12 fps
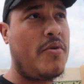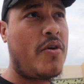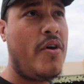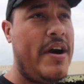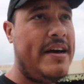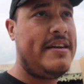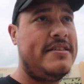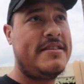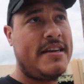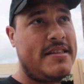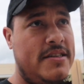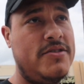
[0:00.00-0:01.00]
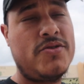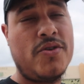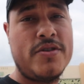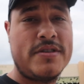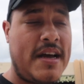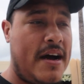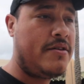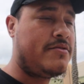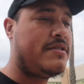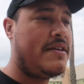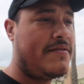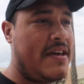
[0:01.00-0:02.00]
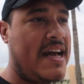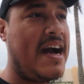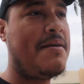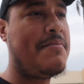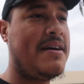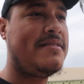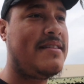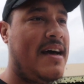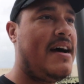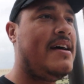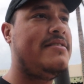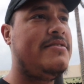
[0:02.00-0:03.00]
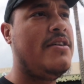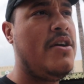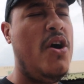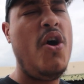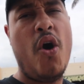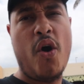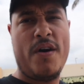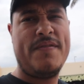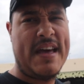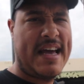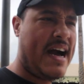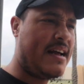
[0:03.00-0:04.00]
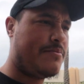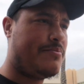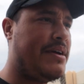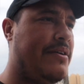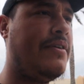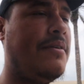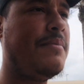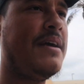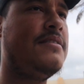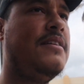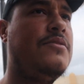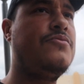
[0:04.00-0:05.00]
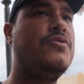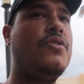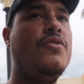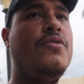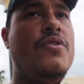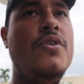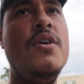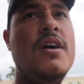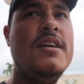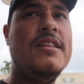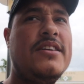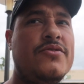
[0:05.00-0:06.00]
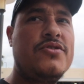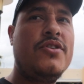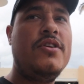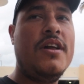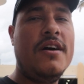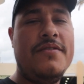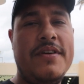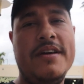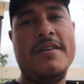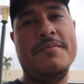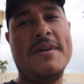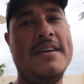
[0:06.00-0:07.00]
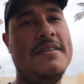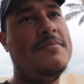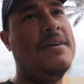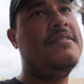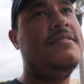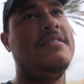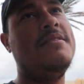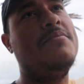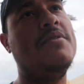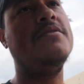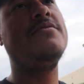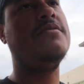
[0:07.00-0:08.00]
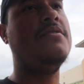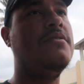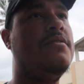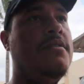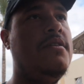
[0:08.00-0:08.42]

gonna go ahead and check these stores out, see if they got my size or if they got them, period, man. They don't show love here, man, in my city, bro. So